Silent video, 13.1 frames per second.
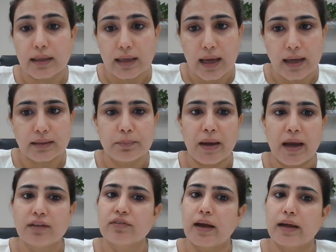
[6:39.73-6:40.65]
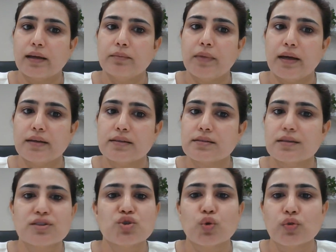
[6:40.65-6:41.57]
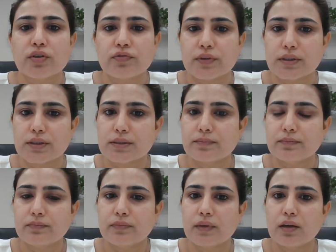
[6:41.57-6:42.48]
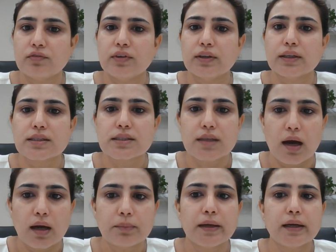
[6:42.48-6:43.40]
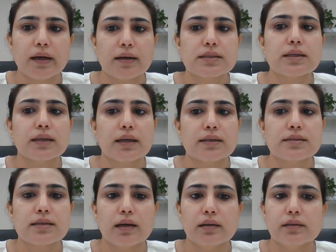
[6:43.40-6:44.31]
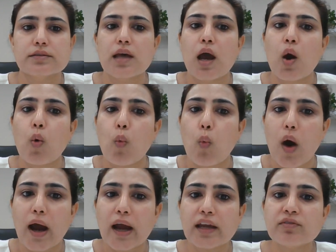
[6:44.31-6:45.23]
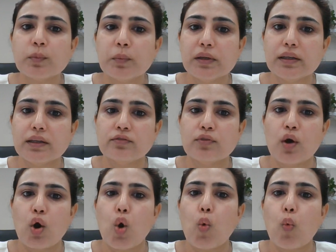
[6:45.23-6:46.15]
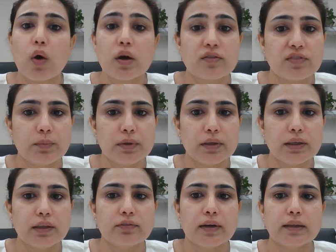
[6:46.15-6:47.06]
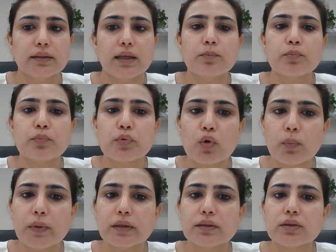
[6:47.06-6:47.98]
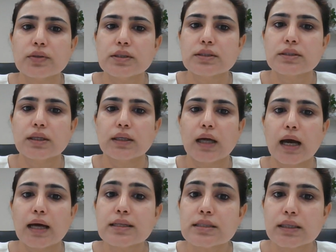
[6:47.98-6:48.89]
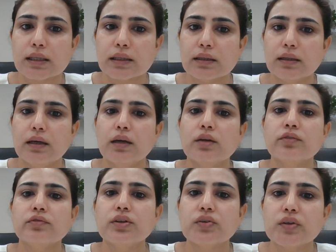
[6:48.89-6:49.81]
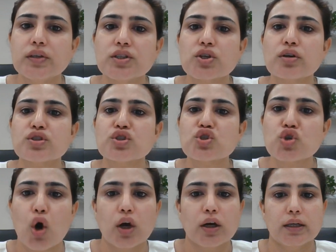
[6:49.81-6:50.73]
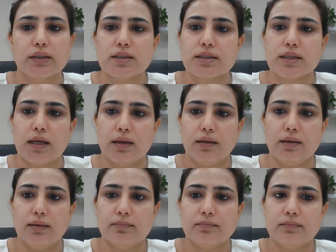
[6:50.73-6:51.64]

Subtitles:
and the bandwagon bias is no different. We can start by asking ourselves why we believe what we believe and then probing the reasoning until we reach a strong understanding.